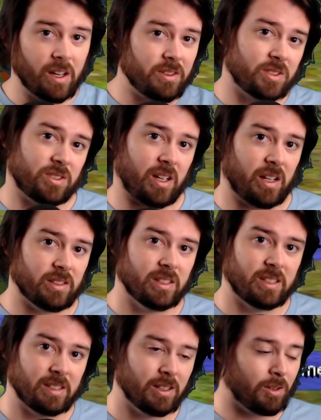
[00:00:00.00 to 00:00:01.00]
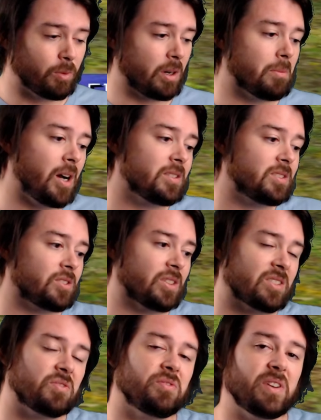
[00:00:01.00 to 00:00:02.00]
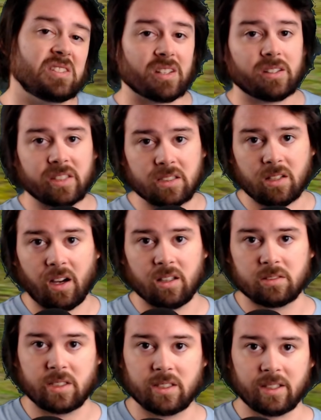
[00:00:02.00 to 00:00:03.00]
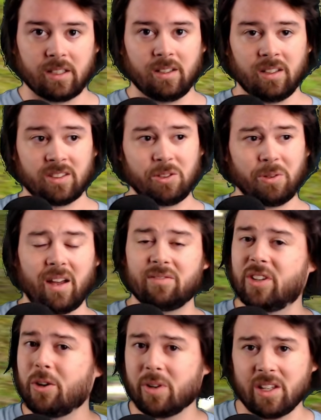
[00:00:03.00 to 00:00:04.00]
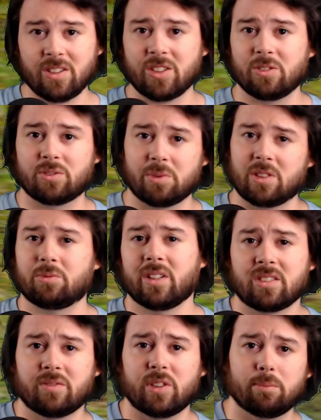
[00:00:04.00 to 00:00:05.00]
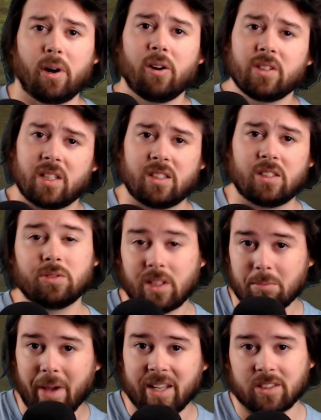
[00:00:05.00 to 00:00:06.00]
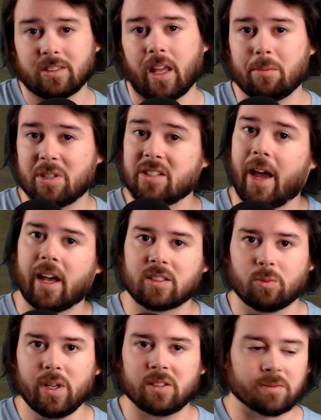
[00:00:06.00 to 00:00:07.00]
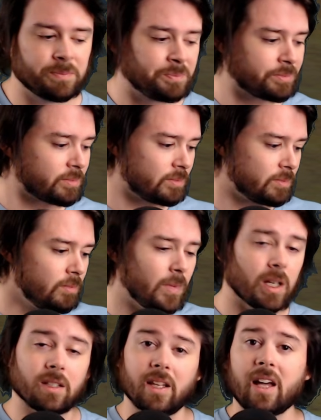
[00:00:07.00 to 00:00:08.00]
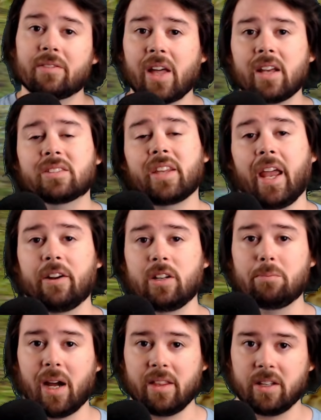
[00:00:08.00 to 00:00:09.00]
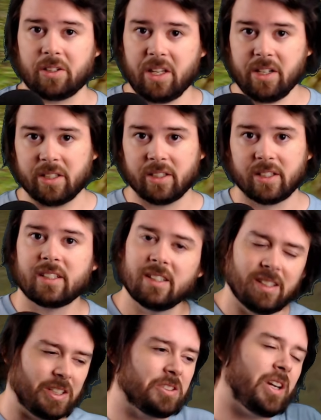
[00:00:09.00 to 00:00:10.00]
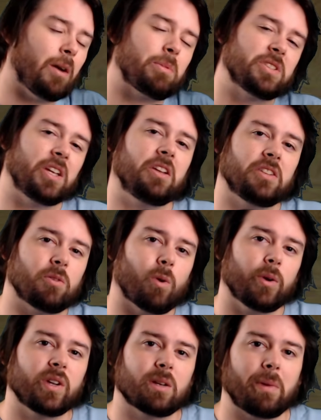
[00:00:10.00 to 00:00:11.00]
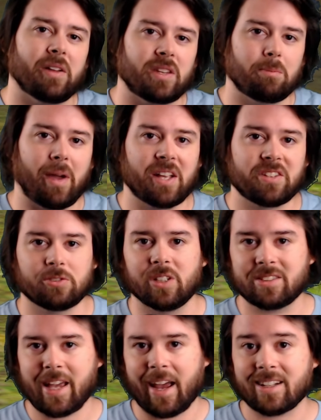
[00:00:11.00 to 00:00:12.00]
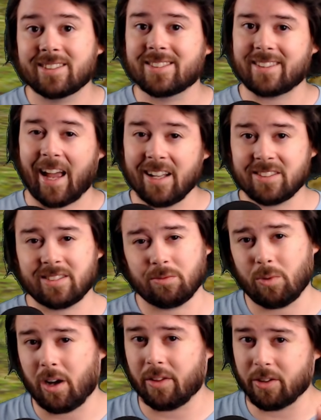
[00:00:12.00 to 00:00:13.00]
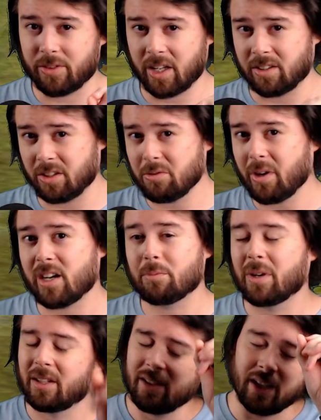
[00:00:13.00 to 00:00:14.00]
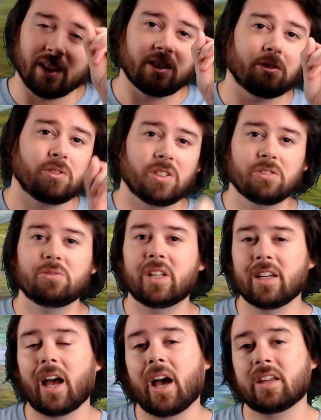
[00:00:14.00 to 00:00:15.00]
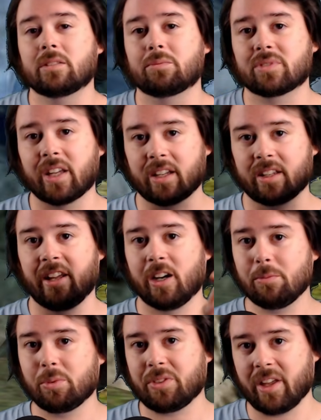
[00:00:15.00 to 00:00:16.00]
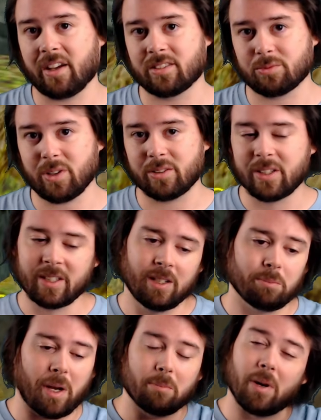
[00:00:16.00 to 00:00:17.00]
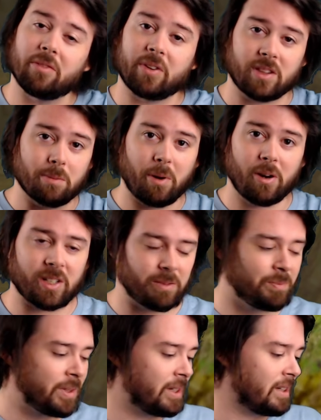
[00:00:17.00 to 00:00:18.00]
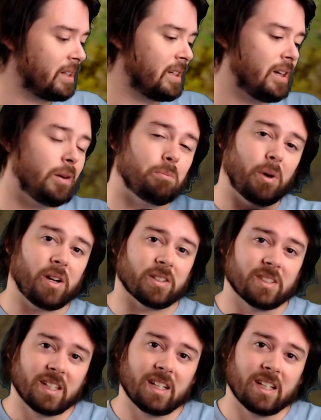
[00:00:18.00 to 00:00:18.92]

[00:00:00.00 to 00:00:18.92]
other side, when a monster is physically tolerant, you have no issues with the rest of your party using magic damage as well. A lot of that is carried by their gear. You're not particularly worried about the magical attack stats, although they do help, and you do get items that can help with that as well by buffing the party. But